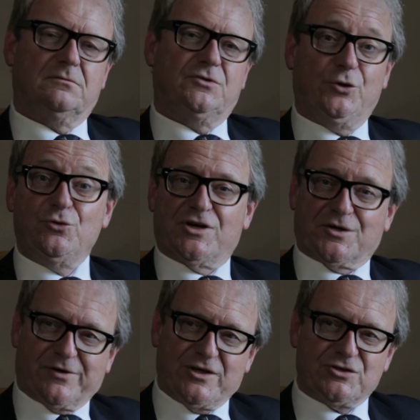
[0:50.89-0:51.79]
new
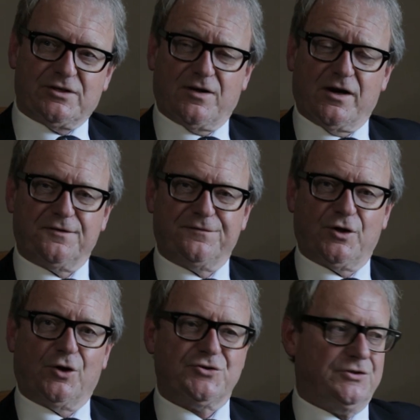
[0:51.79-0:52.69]
generation have kind of
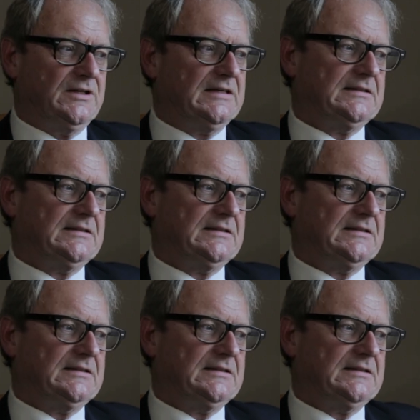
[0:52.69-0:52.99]
forgotten.